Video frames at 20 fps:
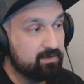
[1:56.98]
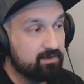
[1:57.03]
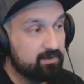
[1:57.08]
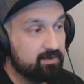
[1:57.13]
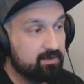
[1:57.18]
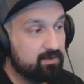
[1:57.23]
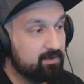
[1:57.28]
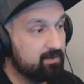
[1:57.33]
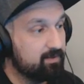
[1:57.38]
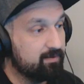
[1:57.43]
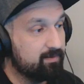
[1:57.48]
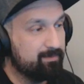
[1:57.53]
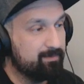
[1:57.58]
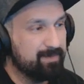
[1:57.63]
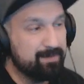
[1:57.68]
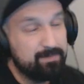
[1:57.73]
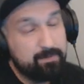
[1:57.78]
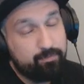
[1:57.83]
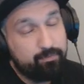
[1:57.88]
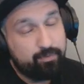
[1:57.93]
uh
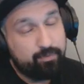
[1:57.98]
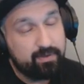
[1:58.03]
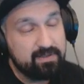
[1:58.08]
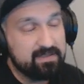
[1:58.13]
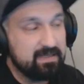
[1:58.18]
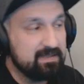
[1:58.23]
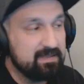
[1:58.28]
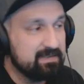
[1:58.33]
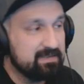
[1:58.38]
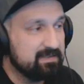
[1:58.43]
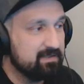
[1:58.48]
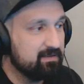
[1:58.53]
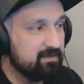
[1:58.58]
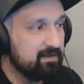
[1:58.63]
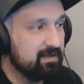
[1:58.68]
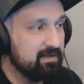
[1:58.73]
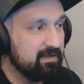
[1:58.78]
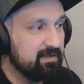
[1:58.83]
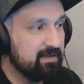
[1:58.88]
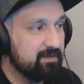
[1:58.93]
maybe princess still
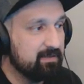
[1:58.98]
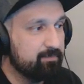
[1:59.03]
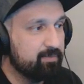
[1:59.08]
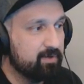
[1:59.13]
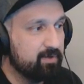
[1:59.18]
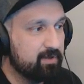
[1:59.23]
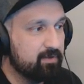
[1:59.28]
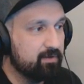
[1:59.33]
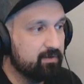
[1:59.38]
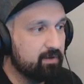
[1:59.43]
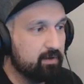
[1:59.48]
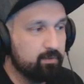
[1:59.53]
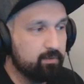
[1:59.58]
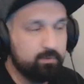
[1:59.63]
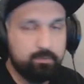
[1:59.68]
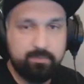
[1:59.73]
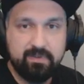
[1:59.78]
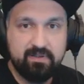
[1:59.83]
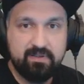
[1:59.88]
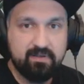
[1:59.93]
I like, but log
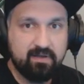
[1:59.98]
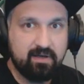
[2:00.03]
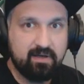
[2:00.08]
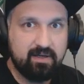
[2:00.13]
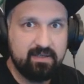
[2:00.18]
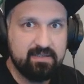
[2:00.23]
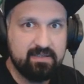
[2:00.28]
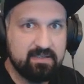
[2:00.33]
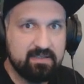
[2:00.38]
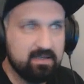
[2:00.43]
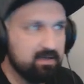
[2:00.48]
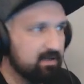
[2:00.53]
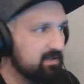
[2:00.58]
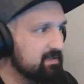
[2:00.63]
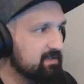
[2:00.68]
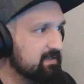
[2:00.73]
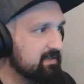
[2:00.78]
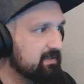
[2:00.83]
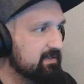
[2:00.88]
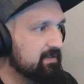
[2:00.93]
would be nice
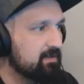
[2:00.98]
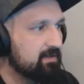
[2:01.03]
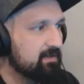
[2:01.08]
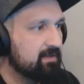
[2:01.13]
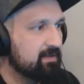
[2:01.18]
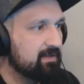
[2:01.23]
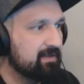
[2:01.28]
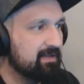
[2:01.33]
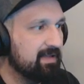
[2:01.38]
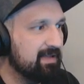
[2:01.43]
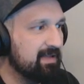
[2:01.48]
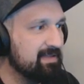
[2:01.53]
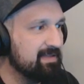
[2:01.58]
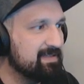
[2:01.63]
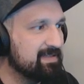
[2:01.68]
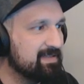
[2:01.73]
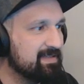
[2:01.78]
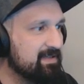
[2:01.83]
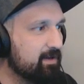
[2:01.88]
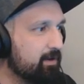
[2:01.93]
guys.
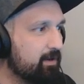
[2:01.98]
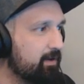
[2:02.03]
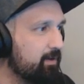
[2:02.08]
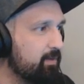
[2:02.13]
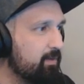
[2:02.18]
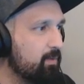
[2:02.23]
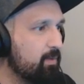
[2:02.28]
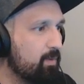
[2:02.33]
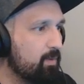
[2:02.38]
Let's go.